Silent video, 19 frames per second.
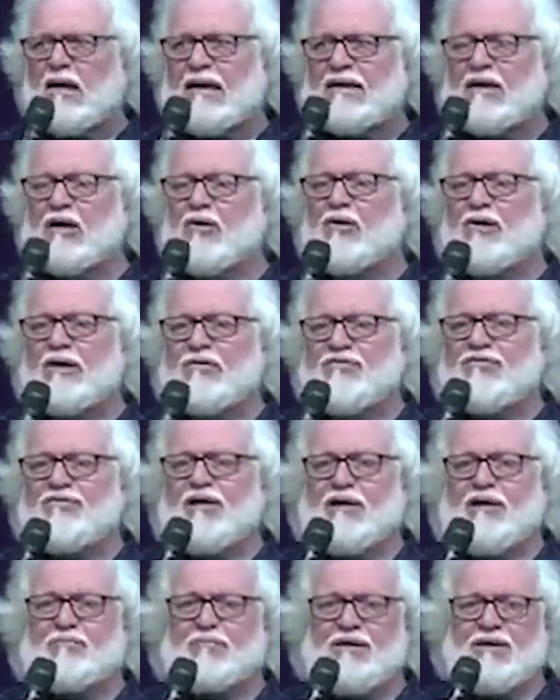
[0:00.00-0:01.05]
I know in a
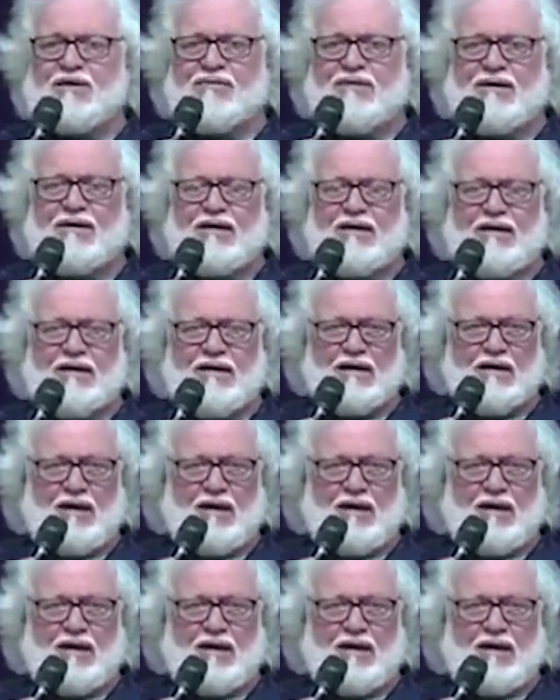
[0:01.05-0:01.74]
family that had